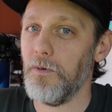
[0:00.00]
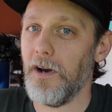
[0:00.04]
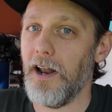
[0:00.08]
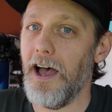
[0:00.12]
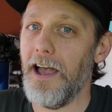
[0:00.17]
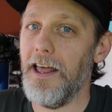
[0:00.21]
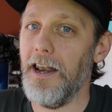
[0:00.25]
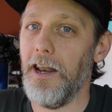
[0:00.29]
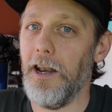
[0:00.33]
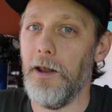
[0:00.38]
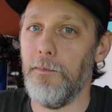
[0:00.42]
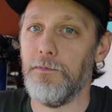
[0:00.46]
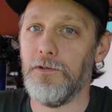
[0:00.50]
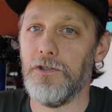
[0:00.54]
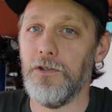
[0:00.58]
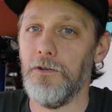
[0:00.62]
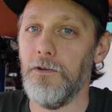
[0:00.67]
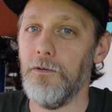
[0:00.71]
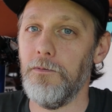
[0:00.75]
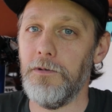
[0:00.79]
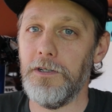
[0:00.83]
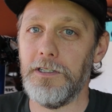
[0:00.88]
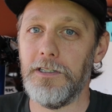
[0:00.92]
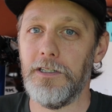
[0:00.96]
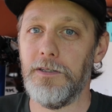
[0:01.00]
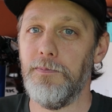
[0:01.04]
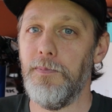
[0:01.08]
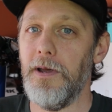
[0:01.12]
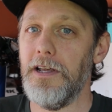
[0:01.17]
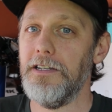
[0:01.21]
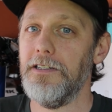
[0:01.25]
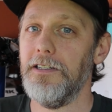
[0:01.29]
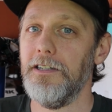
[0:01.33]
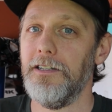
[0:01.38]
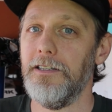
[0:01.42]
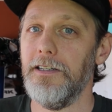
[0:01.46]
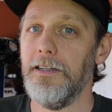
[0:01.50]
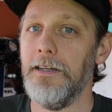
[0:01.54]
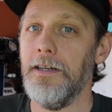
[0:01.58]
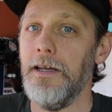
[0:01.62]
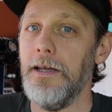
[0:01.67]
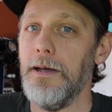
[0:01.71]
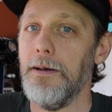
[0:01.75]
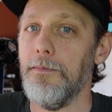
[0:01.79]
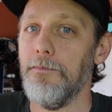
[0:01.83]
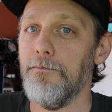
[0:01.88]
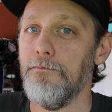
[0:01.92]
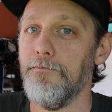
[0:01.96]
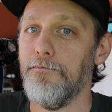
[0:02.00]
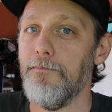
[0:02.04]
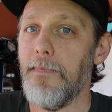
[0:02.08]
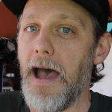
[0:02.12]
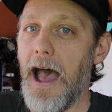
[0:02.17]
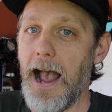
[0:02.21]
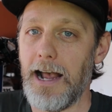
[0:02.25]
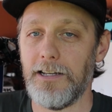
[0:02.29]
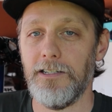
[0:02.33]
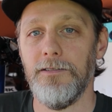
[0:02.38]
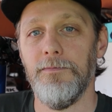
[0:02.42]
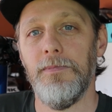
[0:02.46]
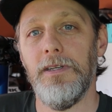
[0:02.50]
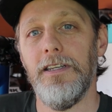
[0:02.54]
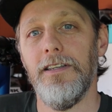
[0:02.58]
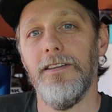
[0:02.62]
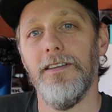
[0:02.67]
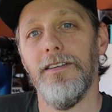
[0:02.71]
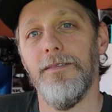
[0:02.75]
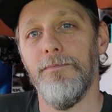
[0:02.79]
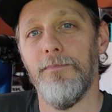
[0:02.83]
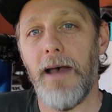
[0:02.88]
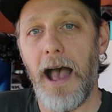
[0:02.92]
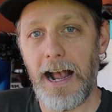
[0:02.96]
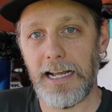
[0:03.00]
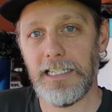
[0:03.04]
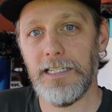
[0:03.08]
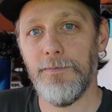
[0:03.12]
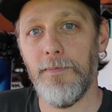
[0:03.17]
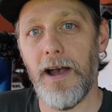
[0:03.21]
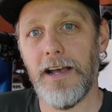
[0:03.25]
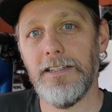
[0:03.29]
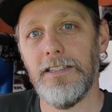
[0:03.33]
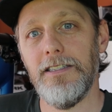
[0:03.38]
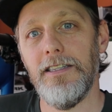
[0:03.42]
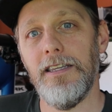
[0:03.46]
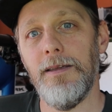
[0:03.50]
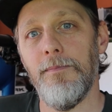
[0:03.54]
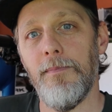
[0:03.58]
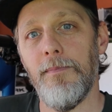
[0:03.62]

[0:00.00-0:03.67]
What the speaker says: what I ended up doing was just basically maximizing the